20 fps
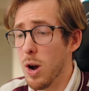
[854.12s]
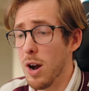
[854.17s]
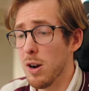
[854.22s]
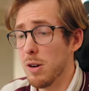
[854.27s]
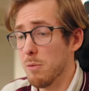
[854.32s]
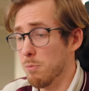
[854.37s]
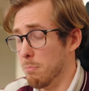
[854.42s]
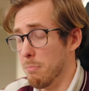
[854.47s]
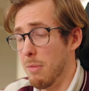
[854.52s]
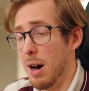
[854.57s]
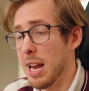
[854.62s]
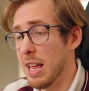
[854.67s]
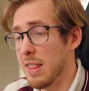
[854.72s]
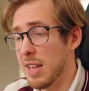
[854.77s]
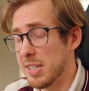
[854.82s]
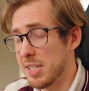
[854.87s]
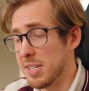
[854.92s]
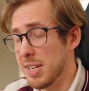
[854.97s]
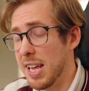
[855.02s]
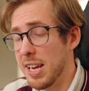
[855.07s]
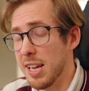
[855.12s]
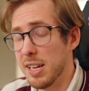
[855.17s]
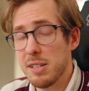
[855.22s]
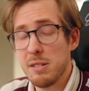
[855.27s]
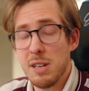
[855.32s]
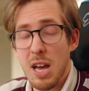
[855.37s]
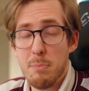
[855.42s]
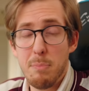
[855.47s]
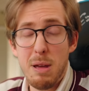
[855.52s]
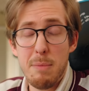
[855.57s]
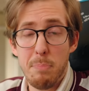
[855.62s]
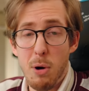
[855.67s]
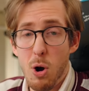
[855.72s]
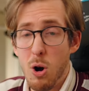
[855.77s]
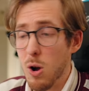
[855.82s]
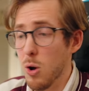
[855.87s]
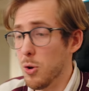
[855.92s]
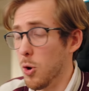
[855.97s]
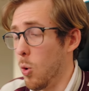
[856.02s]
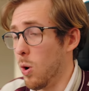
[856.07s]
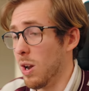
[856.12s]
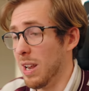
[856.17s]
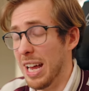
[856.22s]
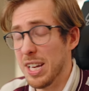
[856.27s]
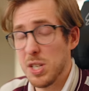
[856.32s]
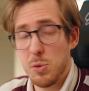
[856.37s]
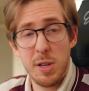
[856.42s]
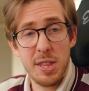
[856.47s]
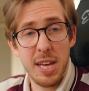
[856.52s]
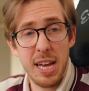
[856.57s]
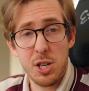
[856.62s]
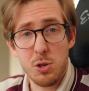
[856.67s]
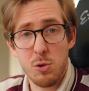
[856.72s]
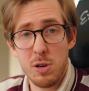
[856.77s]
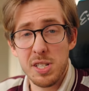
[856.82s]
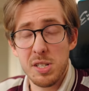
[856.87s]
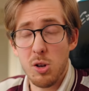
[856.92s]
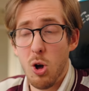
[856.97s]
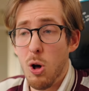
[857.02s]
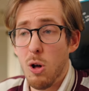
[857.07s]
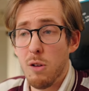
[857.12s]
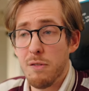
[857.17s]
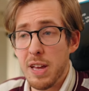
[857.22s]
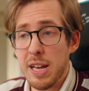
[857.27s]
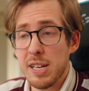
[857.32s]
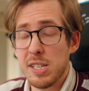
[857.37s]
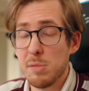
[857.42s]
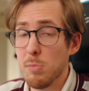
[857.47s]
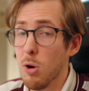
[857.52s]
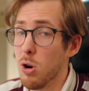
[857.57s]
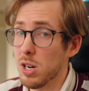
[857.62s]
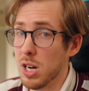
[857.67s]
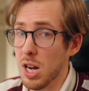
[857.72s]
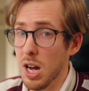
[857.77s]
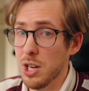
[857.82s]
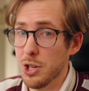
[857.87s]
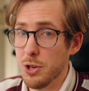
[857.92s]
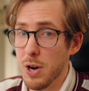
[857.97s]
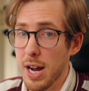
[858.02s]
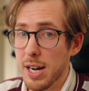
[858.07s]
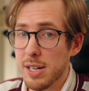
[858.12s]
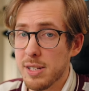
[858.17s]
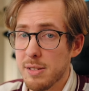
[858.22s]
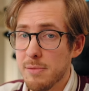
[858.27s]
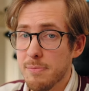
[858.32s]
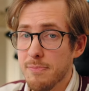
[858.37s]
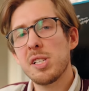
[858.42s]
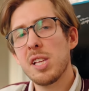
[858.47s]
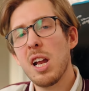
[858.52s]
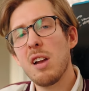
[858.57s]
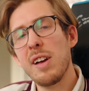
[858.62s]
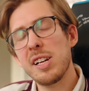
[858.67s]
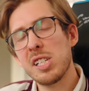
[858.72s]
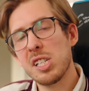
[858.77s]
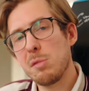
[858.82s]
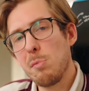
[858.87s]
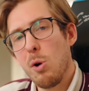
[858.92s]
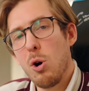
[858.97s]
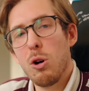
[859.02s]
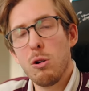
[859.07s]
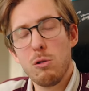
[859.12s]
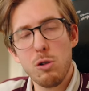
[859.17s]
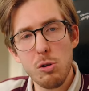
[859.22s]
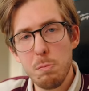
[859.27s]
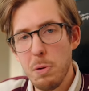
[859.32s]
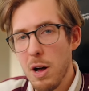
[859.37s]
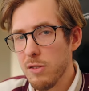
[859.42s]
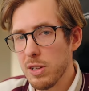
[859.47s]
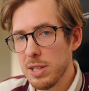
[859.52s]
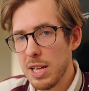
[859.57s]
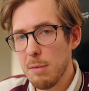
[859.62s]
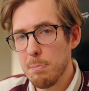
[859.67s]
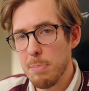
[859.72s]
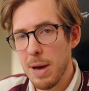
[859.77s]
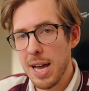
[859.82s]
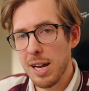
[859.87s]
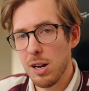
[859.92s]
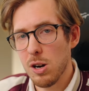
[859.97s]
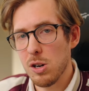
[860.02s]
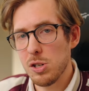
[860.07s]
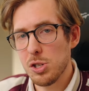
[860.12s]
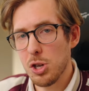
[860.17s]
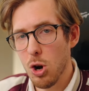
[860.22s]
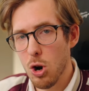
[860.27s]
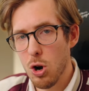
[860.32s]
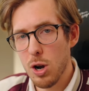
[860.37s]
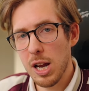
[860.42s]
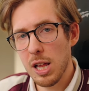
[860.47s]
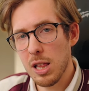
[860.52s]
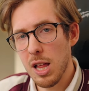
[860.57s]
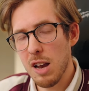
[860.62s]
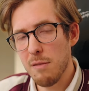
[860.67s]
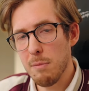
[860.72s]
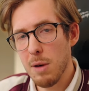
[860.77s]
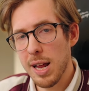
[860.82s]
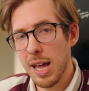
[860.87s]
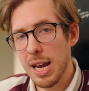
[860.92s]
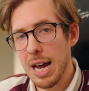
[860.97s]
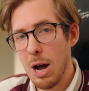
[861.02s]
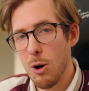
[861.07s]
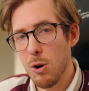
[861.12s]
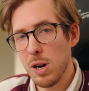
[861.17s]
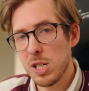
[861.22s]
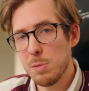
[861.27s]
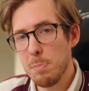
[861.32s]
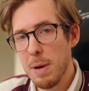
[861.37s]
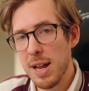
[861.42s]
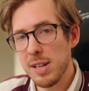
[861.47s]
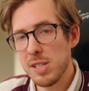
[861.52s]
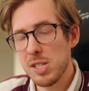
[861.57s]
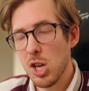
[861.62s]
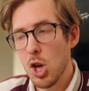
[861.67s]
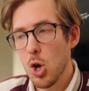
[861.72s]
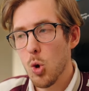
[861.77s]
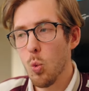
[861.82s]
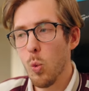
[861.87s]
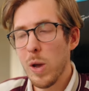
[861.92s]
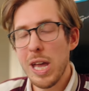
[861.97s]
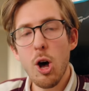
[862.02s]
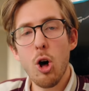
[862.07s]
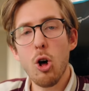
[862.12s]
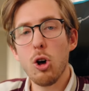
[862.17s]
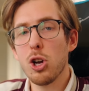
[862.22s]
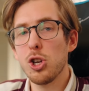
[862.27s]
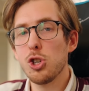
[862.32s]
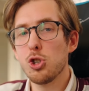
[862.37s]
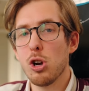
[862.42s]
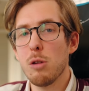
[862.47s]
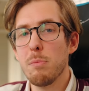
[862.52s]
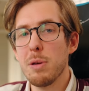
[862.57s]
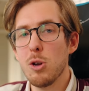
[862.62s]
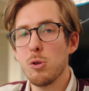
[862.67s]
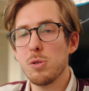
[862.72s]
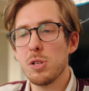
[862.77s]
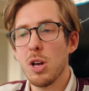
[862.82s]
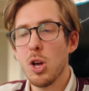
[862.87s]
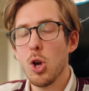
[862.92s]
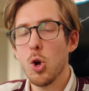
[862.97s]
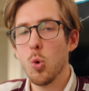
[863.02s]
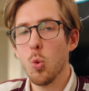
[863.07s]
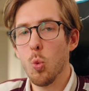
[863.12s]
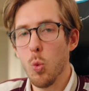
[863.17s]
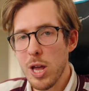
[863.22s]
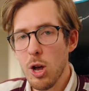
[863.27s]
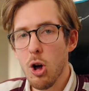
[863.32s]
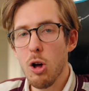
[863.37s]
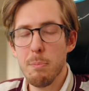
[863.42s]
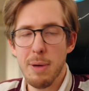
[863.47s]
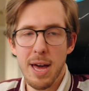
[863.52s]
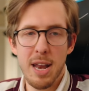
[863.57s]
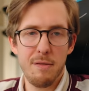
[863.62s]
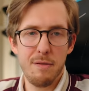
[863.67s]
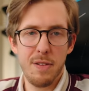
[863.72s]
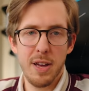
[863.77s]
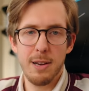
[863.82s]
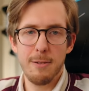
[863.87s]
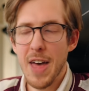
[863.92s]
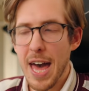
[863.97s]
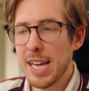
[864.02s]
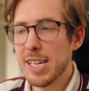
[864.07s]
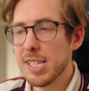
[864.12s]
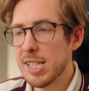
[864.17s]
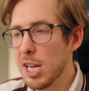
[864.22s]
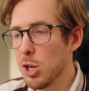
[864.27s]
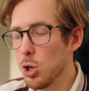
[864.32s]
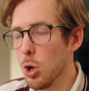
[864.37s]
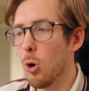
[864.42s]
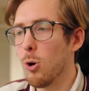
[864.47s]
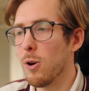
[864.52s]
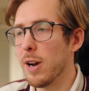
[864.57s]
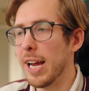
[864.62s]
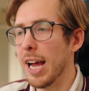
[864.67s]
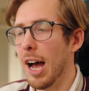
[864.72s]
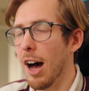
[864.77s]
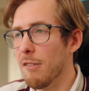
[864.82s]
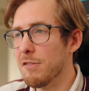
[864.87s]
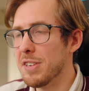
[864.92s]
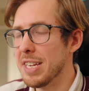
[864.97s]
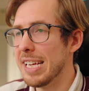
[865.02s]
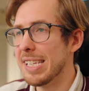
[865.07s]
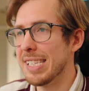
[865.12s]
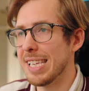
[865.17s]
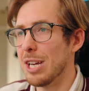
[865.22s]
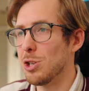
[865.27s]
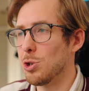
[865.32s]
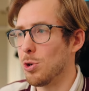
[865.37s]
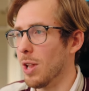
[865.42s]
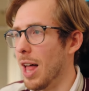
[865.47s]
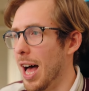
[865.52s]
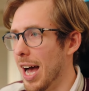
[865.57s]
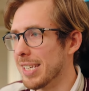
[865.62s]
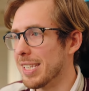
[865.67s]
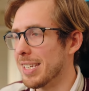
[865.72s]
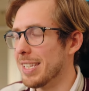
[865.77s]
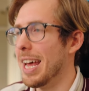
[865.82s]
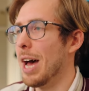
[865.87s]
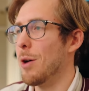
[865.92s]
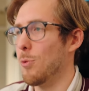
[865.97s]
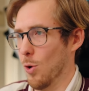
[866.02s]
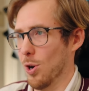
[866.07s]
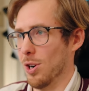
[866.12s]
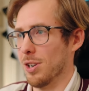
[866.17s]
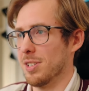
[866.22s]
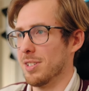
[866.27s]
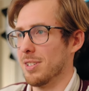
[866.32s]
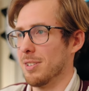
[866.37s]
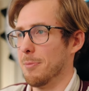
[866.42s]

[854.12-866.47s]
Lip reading: where money that's needed can be borrowed or lent with interest all via smart contracts. So instead of a small group of elite bankers earning a lot of money at our expense, we all contribute. We all benefit. That is the glory of decentralized networks.